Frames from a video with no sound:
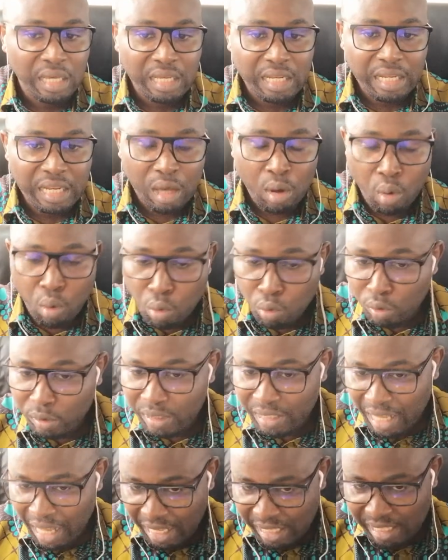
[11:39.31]
the whole
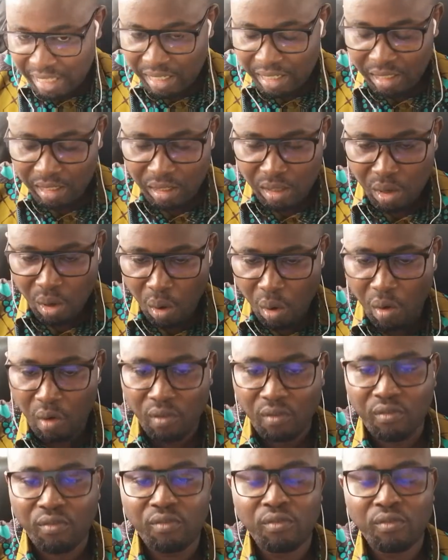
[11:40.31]
task of